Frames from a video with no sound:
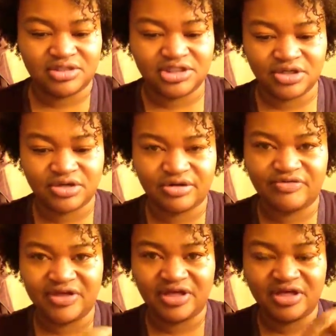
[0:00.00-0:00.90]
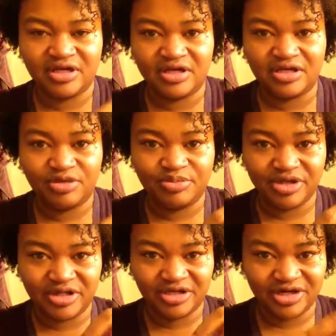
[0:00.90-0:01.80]
jar thingy, and you
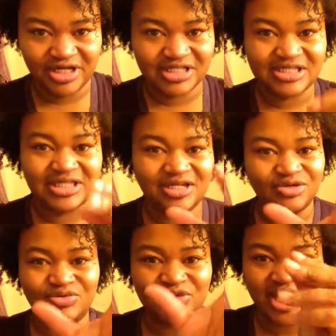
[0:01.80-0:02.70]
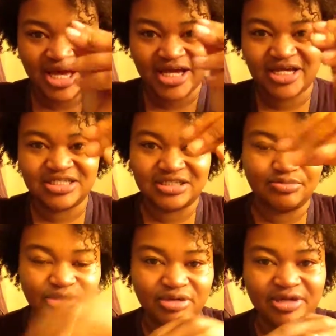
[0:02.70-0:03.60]
put your lenses in the little cage
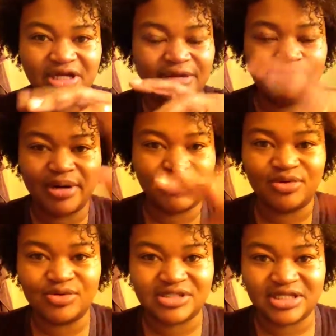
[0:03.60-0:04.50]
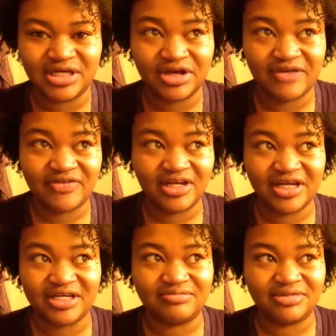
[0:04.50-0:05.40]
and put them in and it bubbles, and then you have to
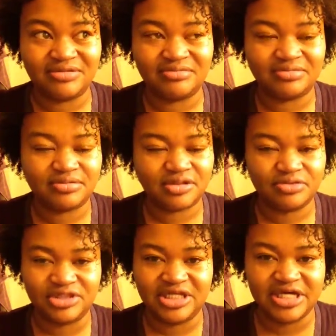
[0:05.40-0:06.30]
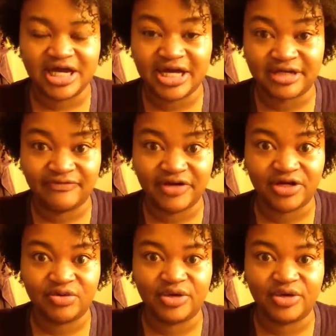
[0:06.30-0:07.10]
let it deactivate or